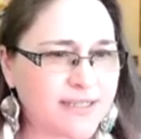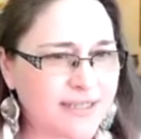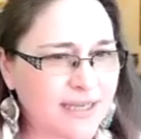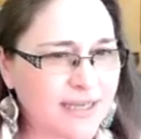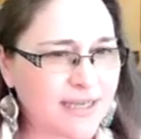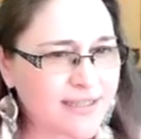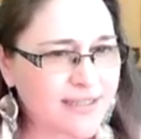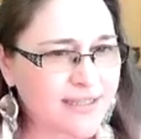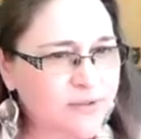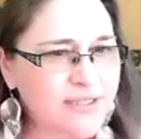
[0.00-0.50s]

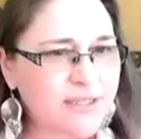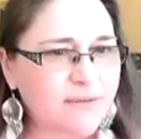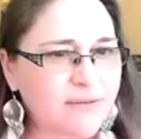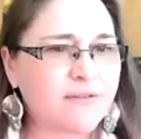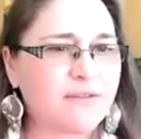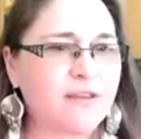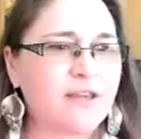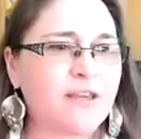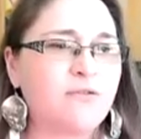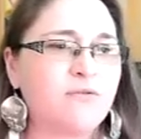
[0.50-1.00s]
That's only something
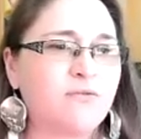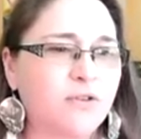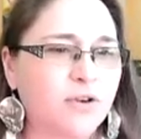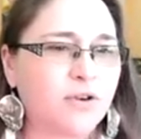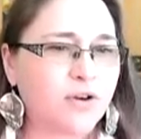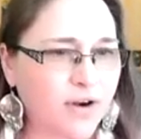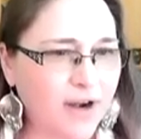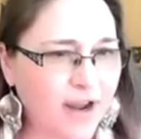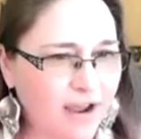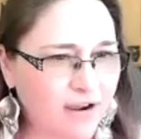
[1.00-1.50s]
that you
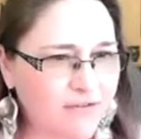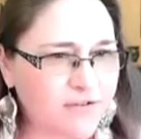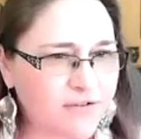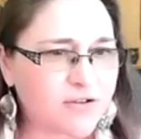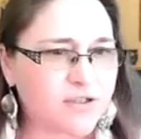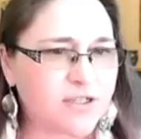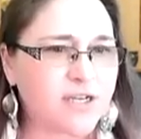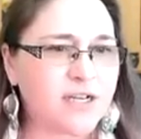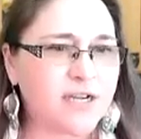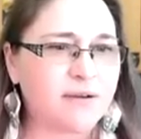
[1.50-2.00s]
learn after
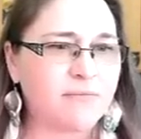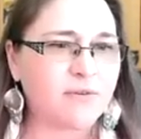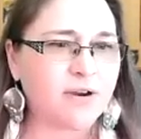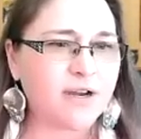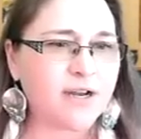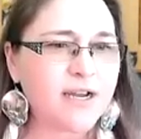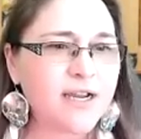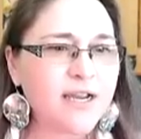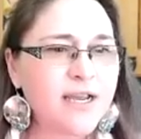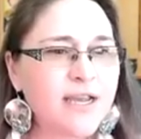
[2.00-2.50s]
time,
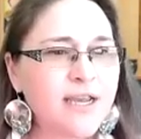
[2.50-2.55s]
right?